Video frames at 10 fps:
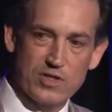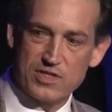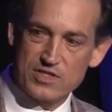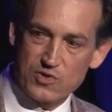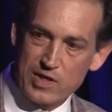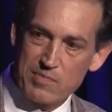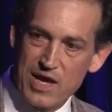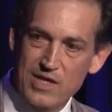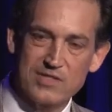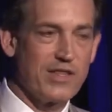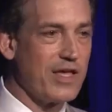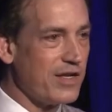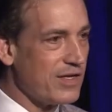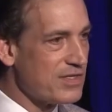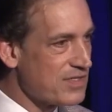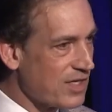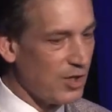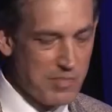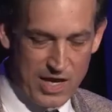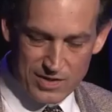discrete bands and then into
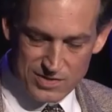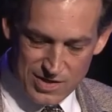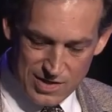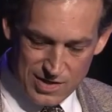single bands